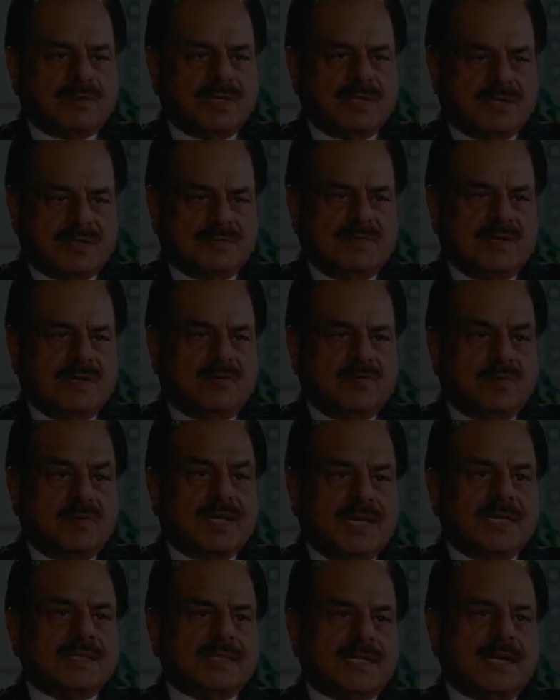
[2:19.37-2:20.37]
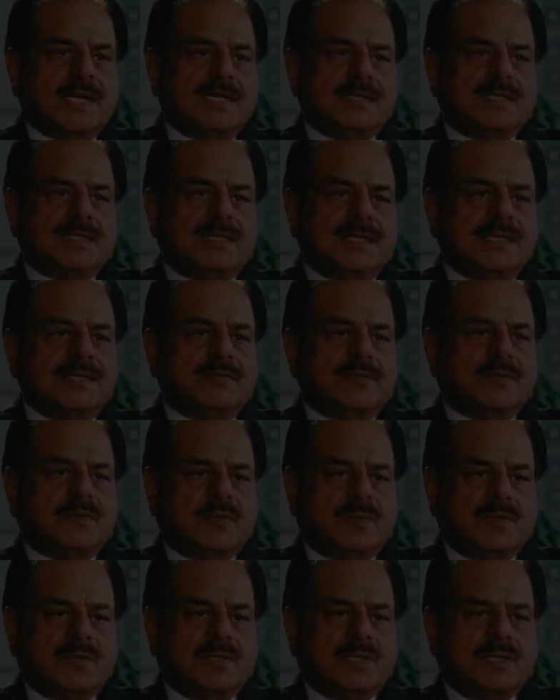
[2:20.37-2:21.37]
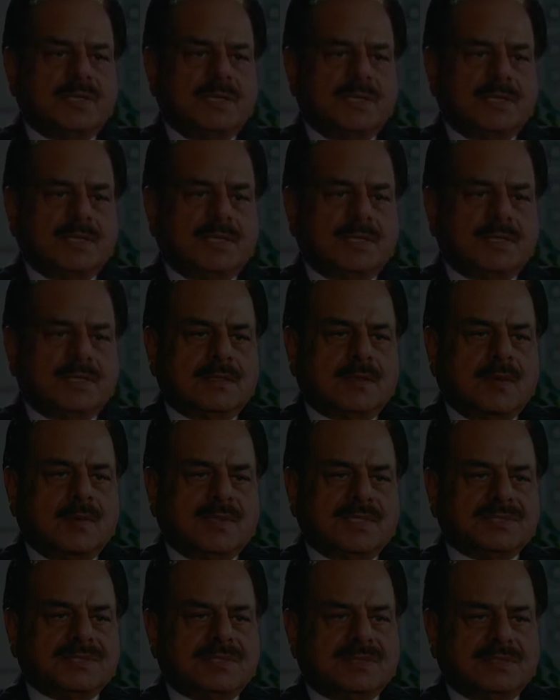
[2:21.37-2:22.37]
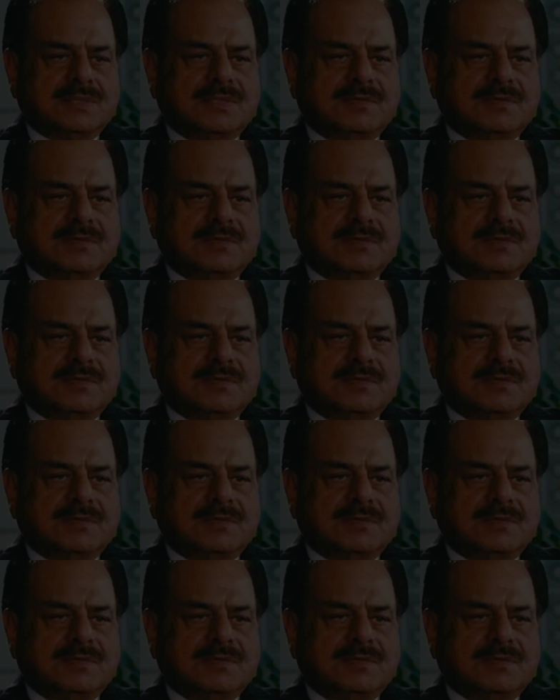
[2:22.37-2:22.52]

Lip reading: Because Mullah Omar is really the key to the whole operation in